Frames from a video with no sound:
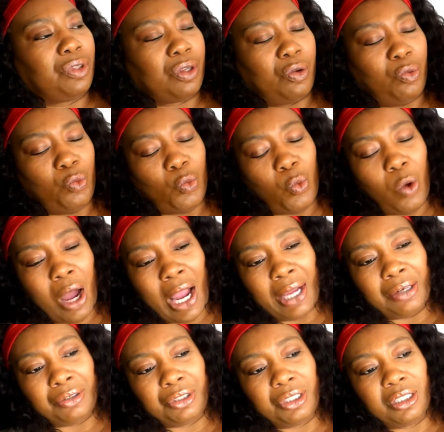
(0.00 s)

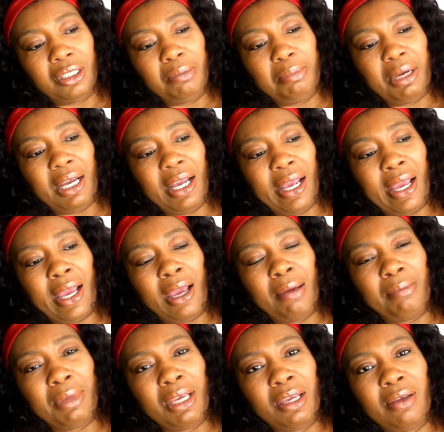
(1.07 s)
wider seat behind
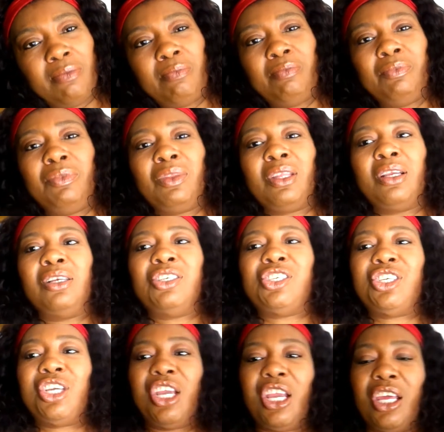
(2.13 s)
me
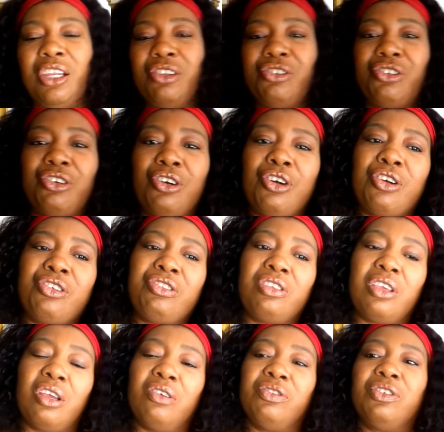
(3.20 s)
she had it to
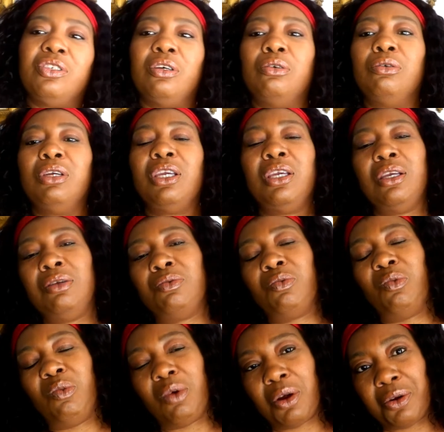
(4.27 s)
herself so it
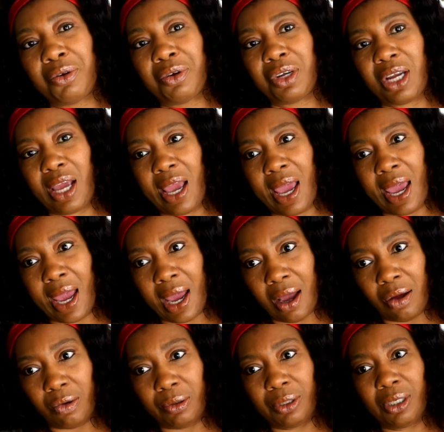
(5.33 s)
worked
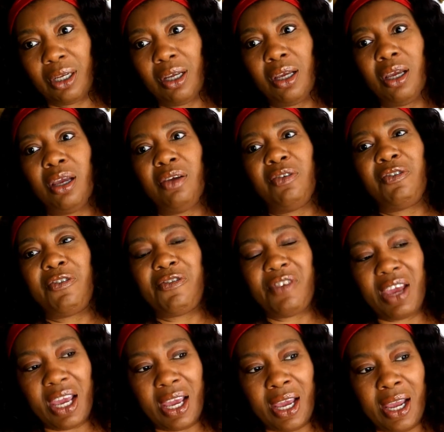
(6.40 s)
out
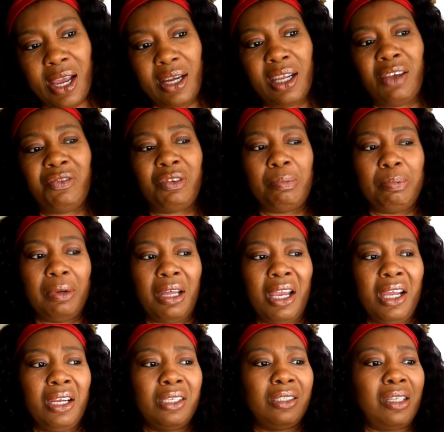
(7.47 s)
fine if the
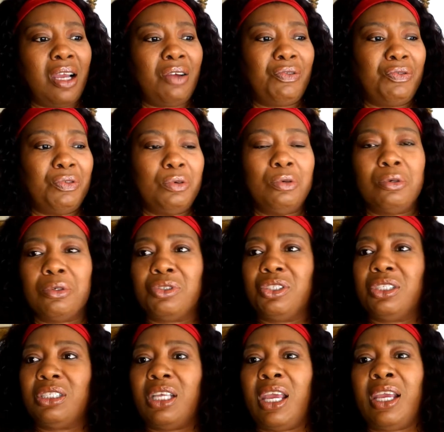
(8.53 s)
plane is not full
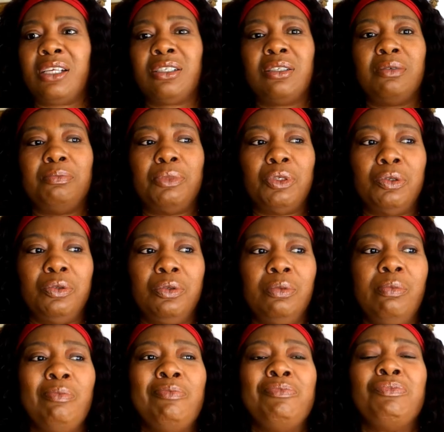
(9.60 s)
just ask to move
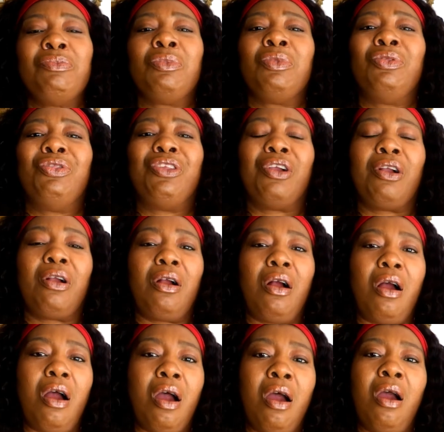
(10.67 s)
there
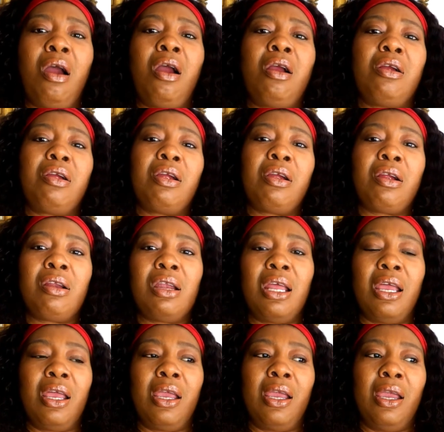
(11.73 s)
are
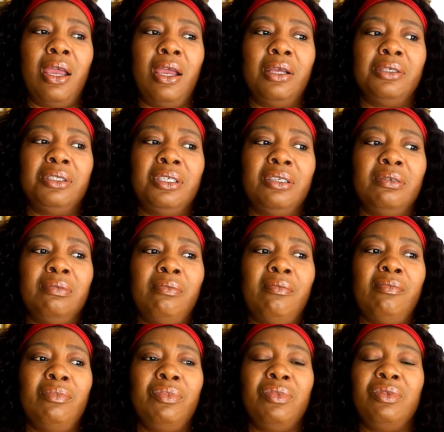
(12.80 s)
airlines
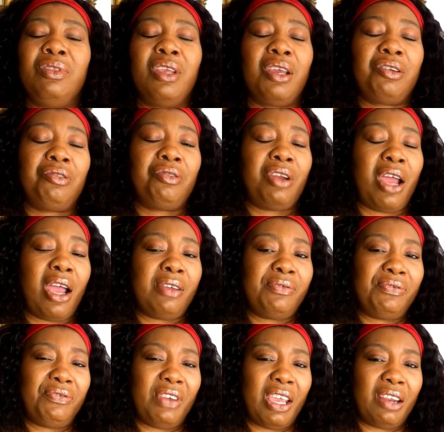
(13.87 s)
that are not
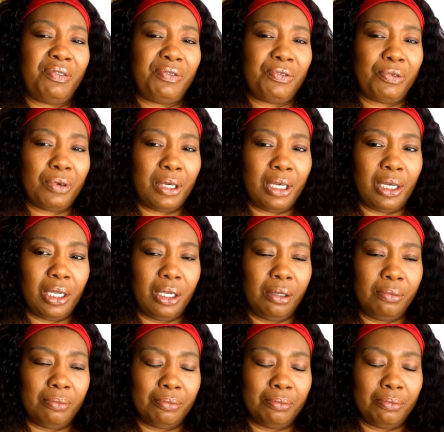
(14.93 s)
fat friendly